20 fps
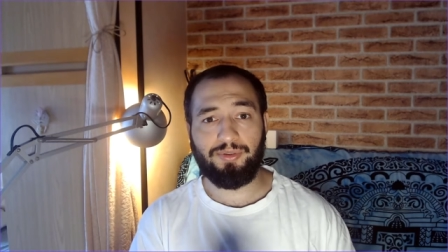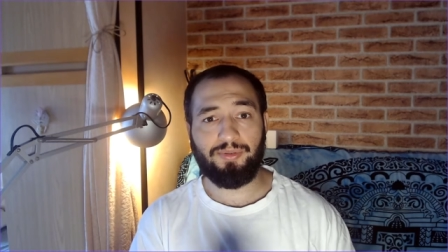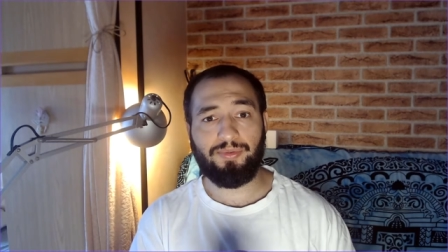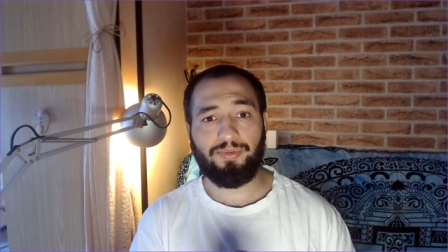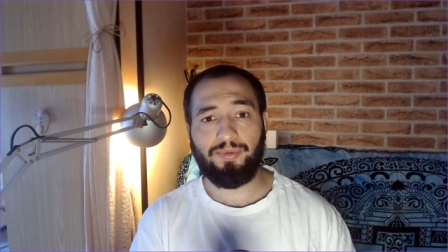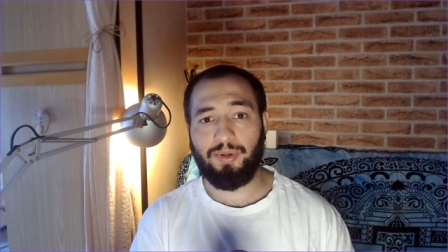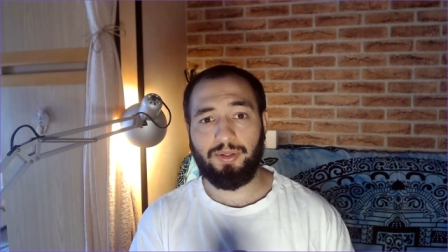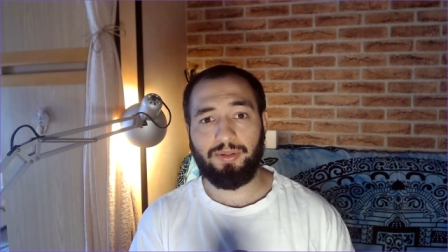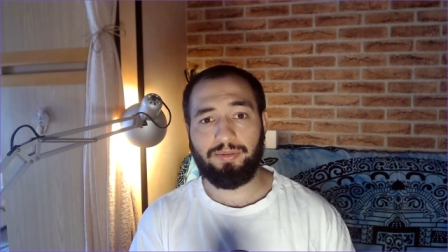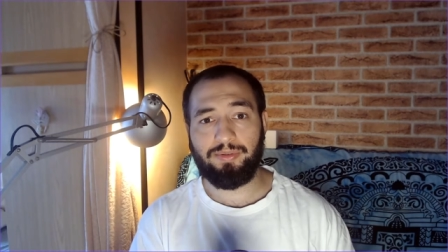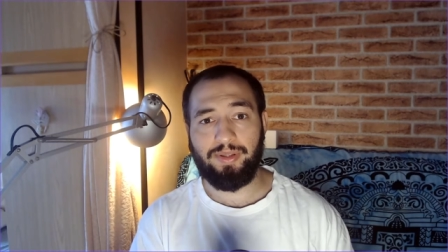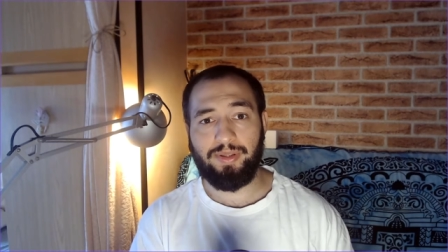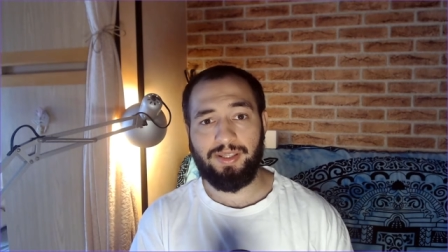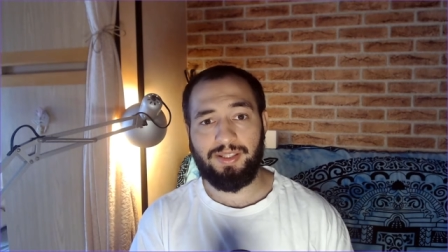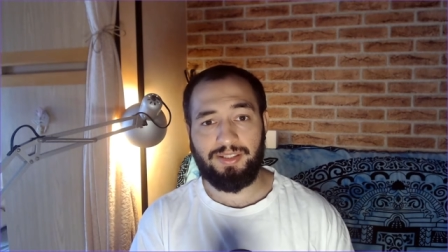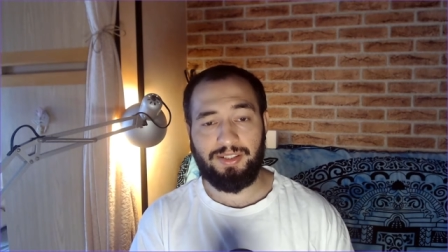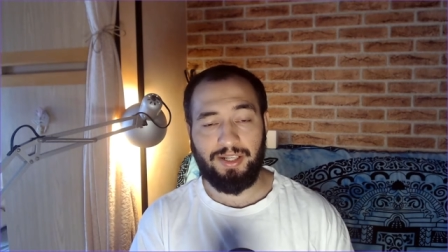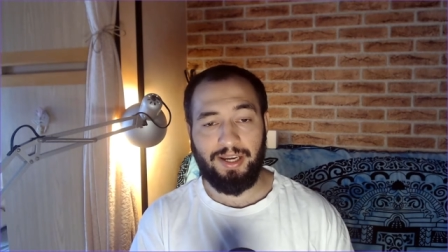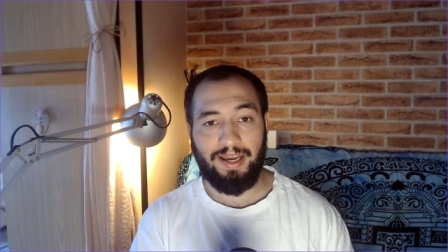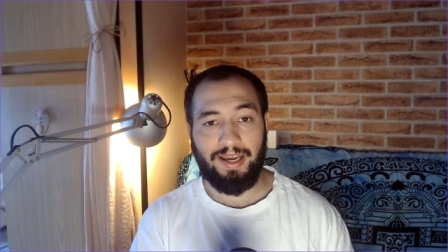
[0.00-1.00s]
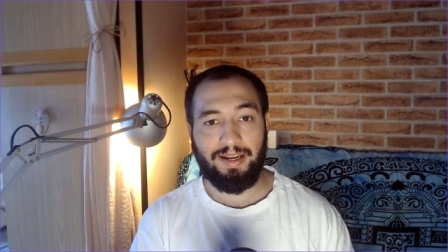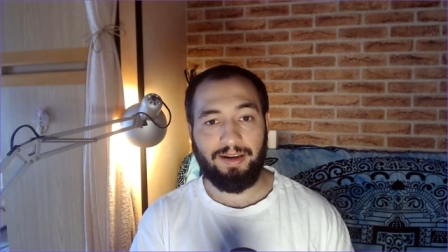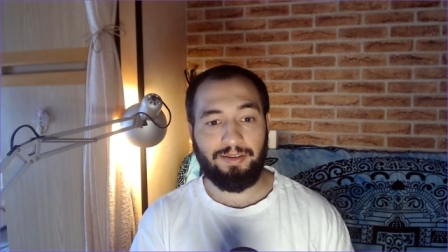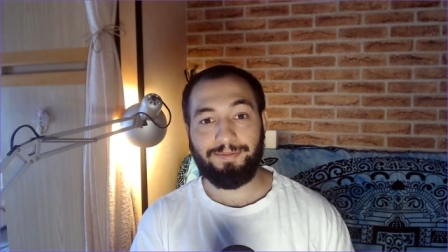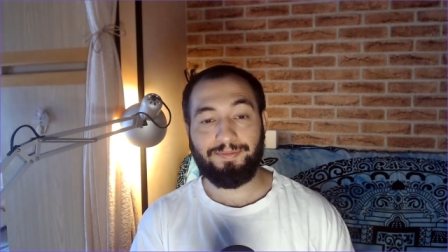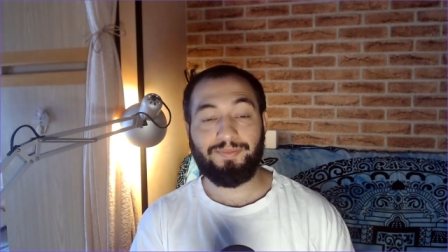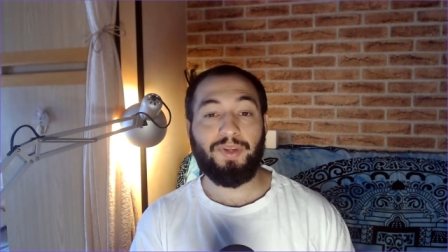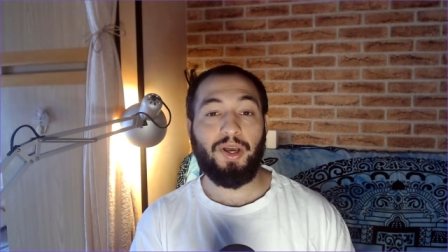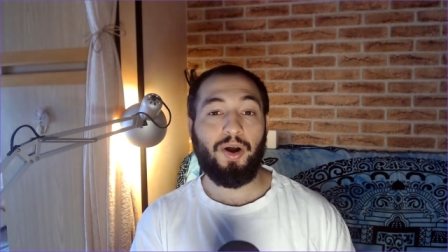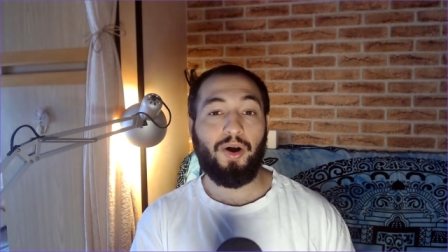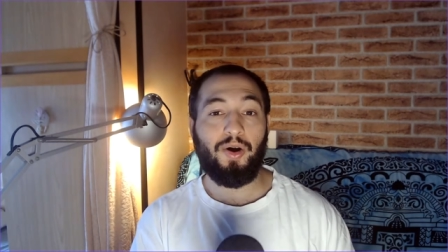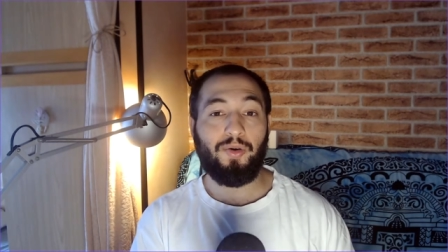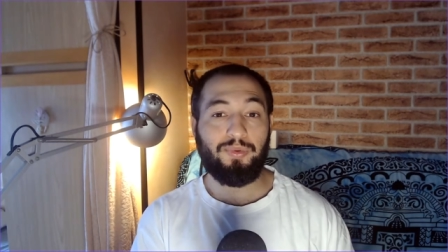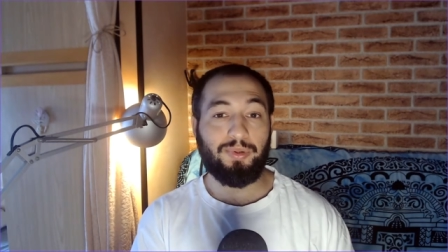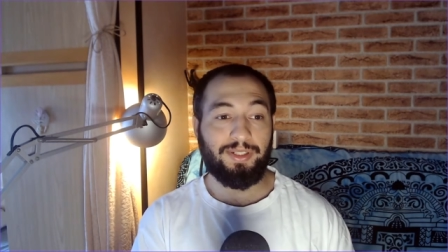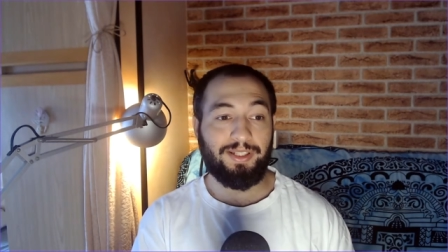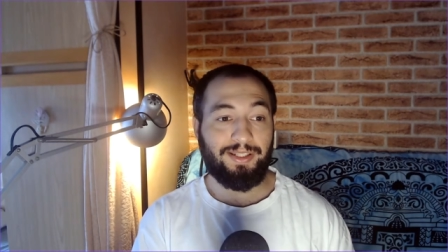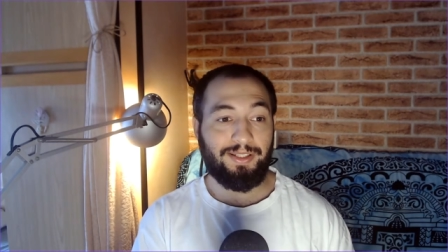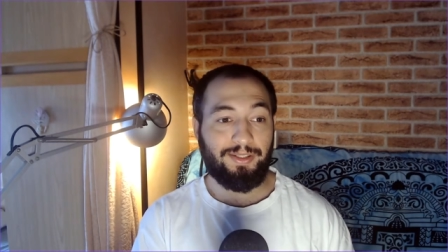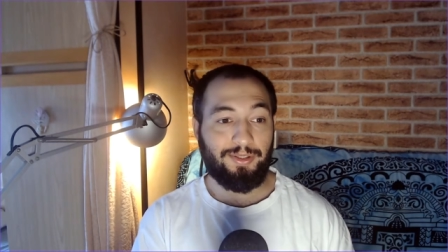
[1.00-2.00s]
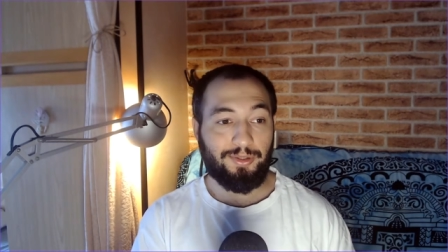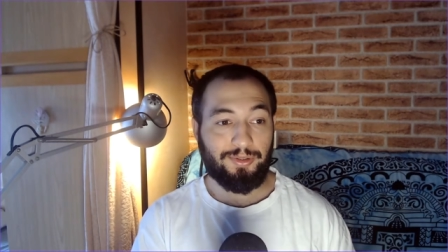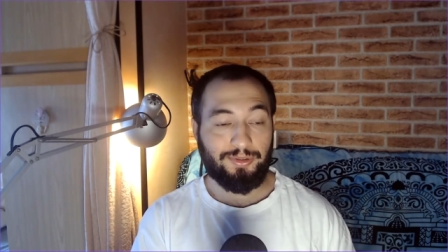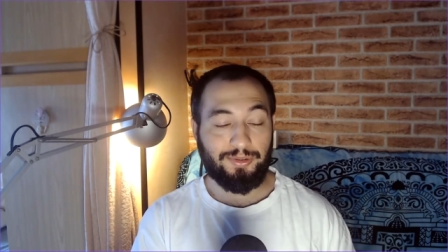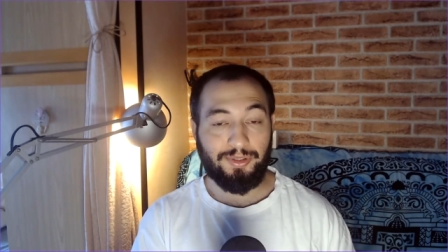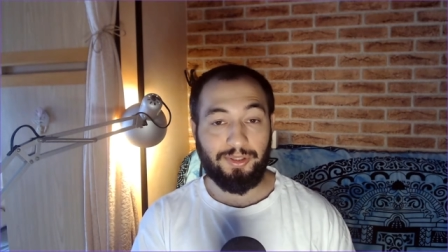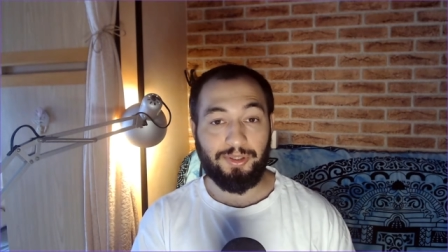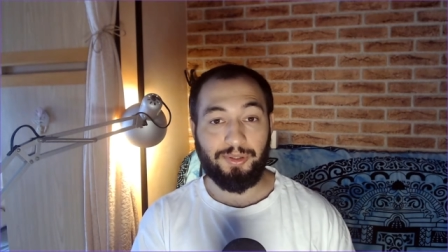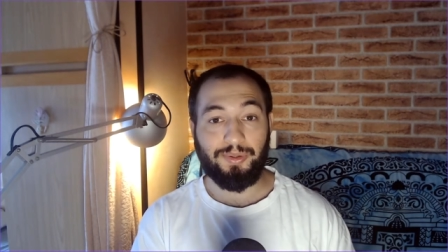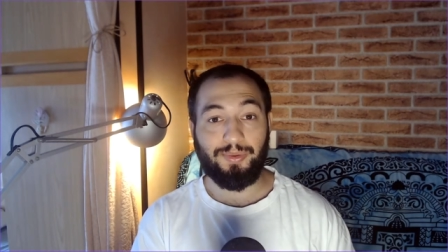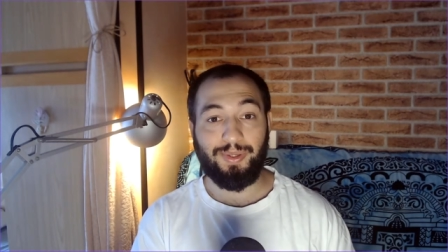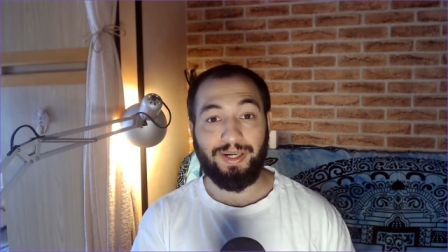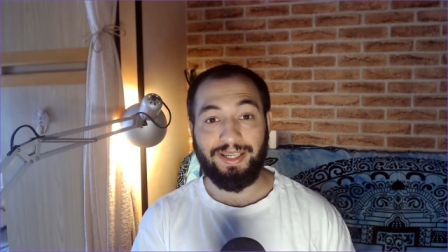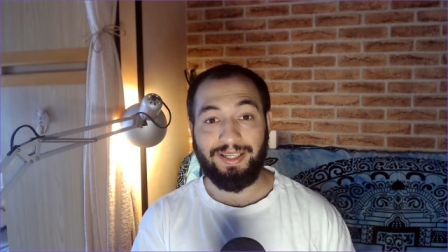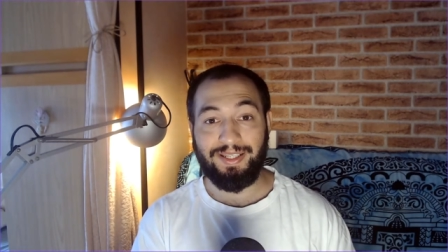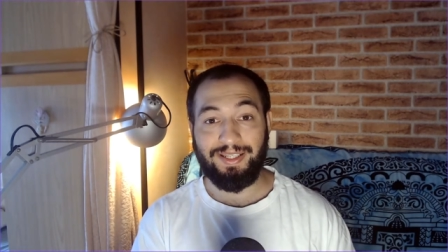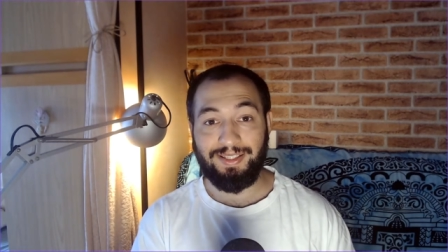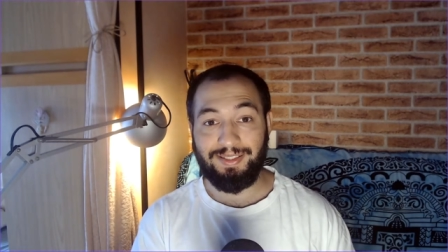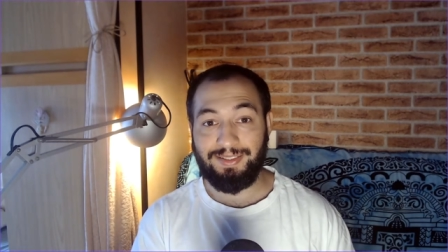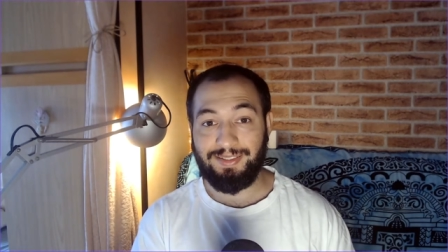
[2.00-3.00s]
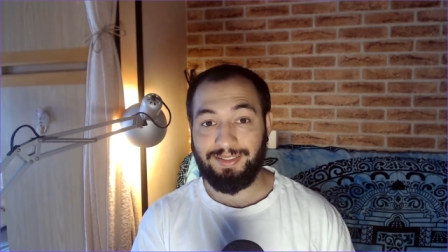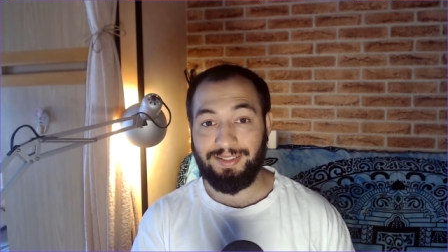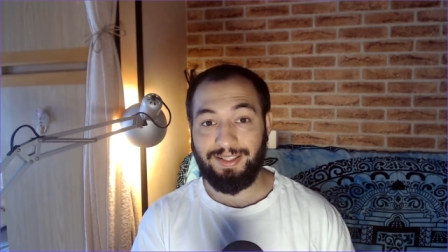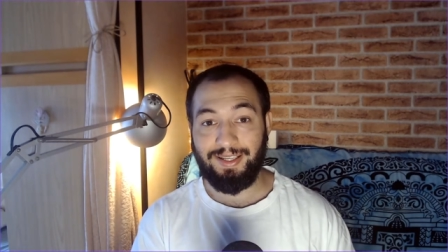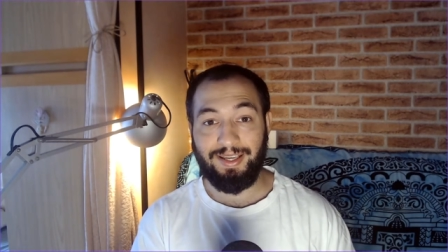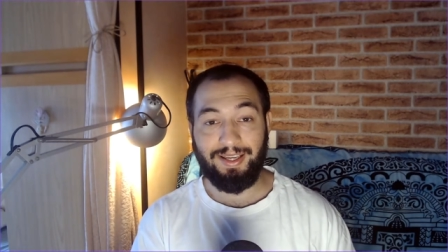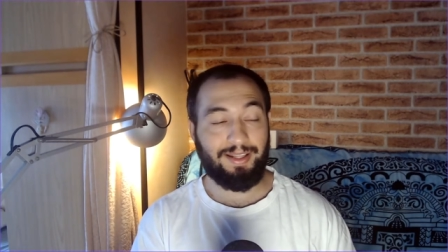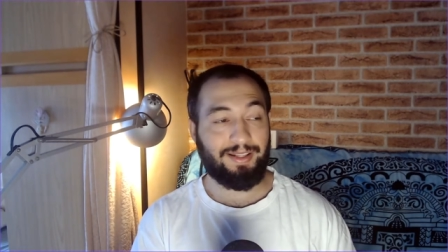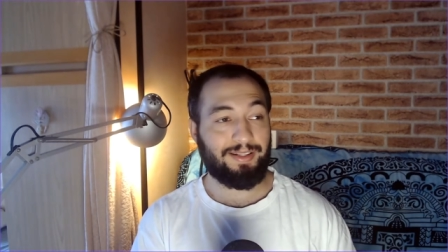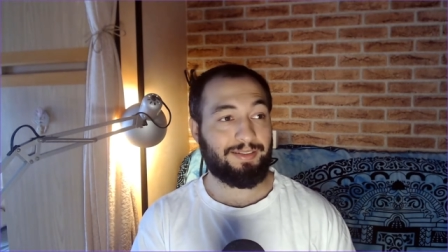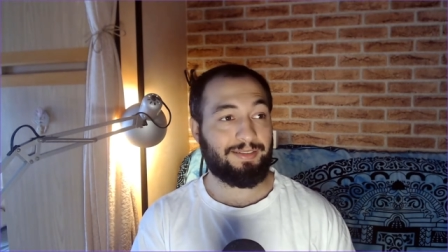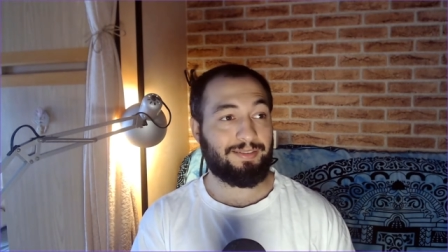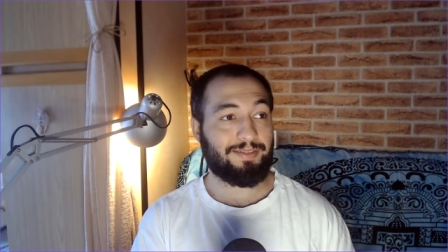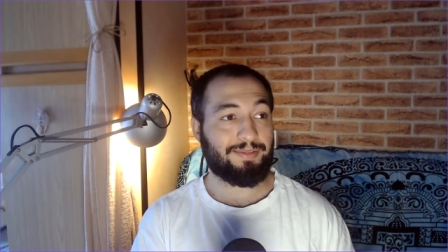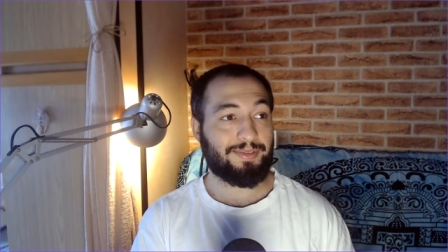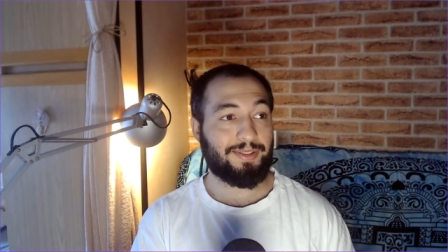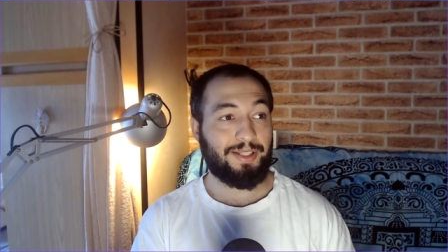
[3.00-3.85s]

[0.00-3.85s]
follow this channel hopefully you're doing great and